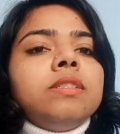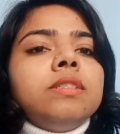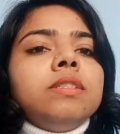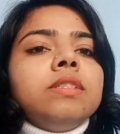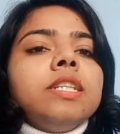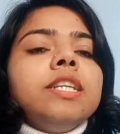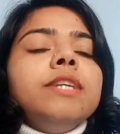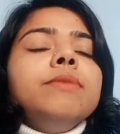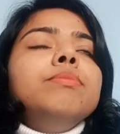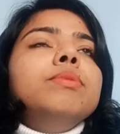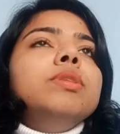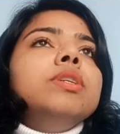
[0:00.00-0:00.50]

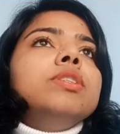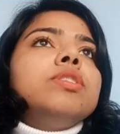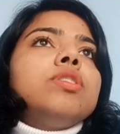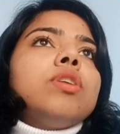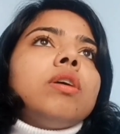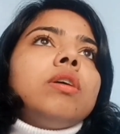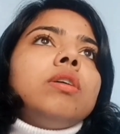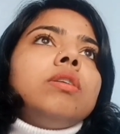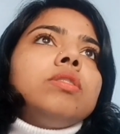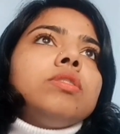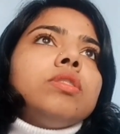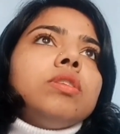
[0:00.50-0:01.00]
give these
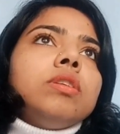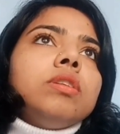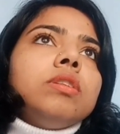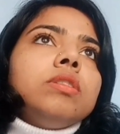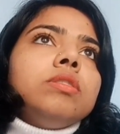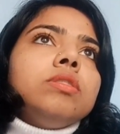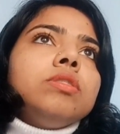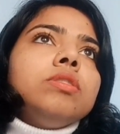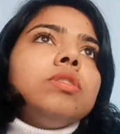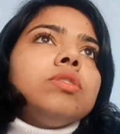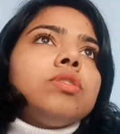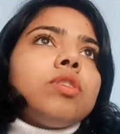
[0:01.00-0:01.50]

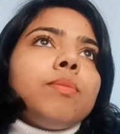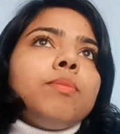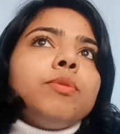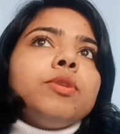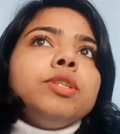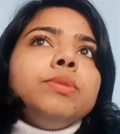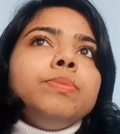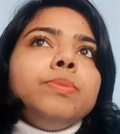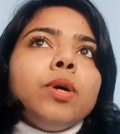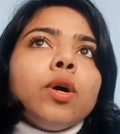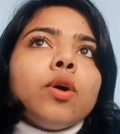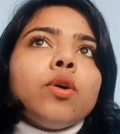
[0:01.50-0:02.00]

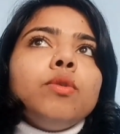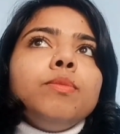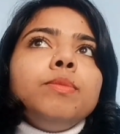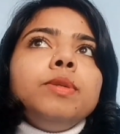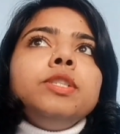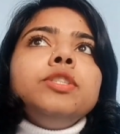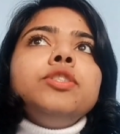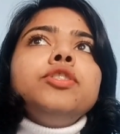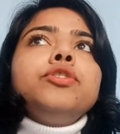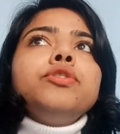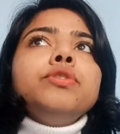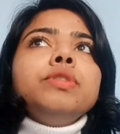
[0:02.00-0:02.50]
supportive
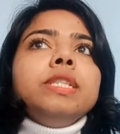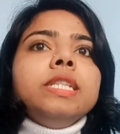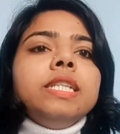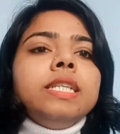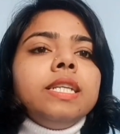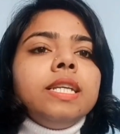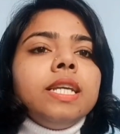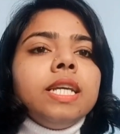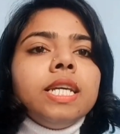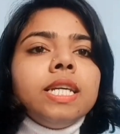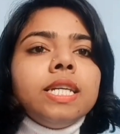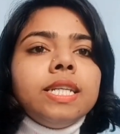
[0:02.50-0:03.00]
documents to
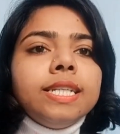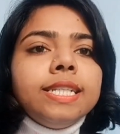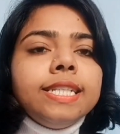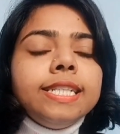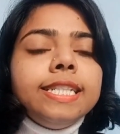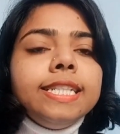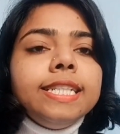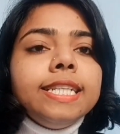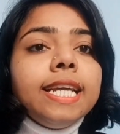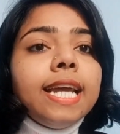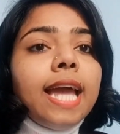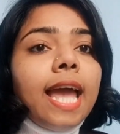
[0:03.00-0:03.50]
the
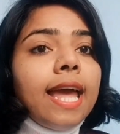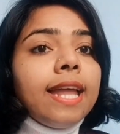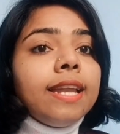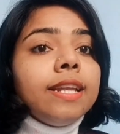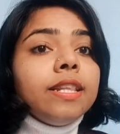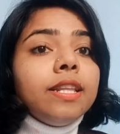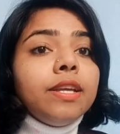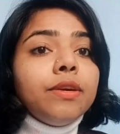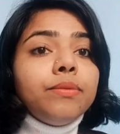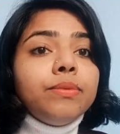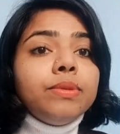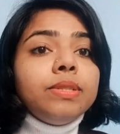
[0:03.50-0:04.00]
DDA,
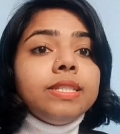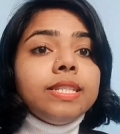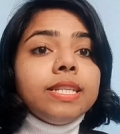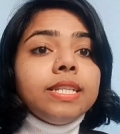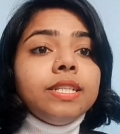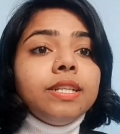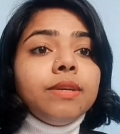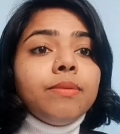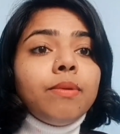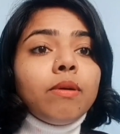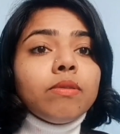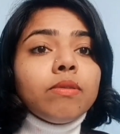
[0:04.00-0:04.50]
and they will
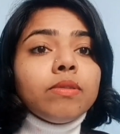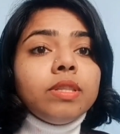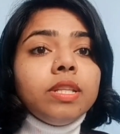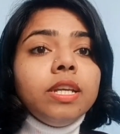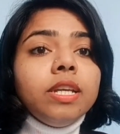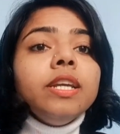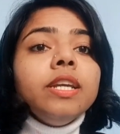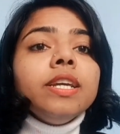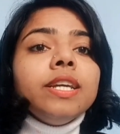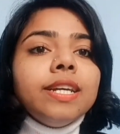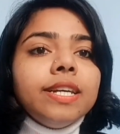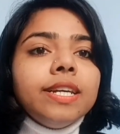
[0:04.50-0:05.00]
say about
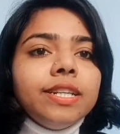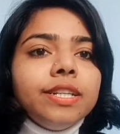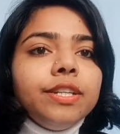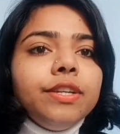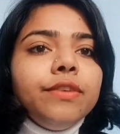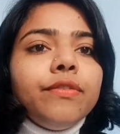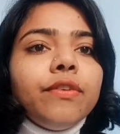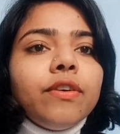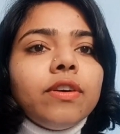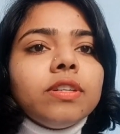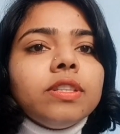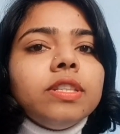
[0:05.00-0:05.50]
the
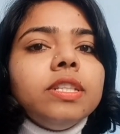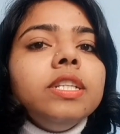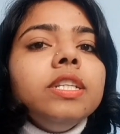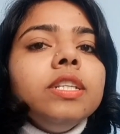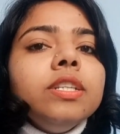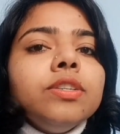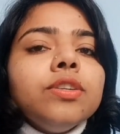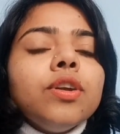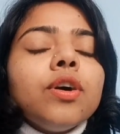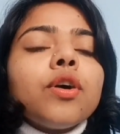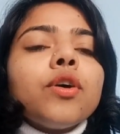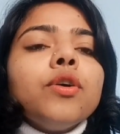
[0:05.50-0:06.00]
revert the
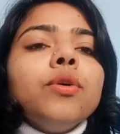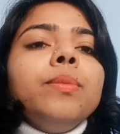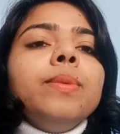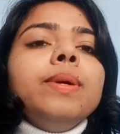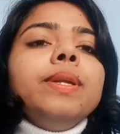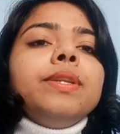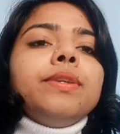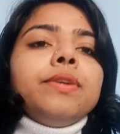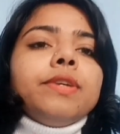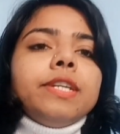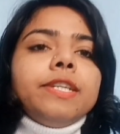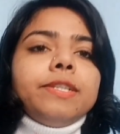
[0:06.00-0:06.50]

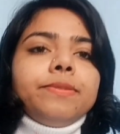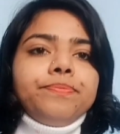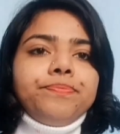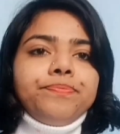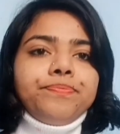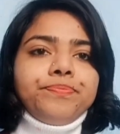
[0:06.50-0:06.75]
document. Okay,